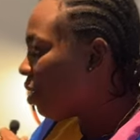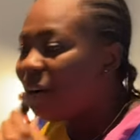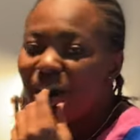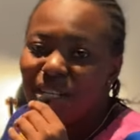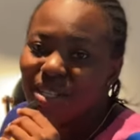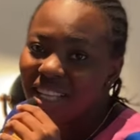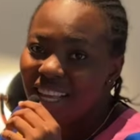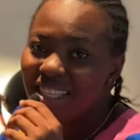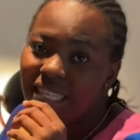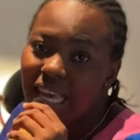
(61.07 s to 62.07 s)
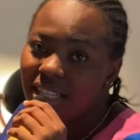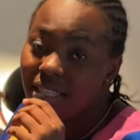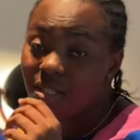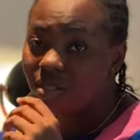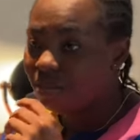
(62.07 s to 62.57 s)
All right, so let's get
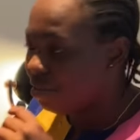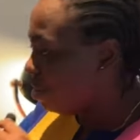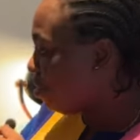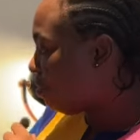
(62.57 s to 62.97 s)
into the video.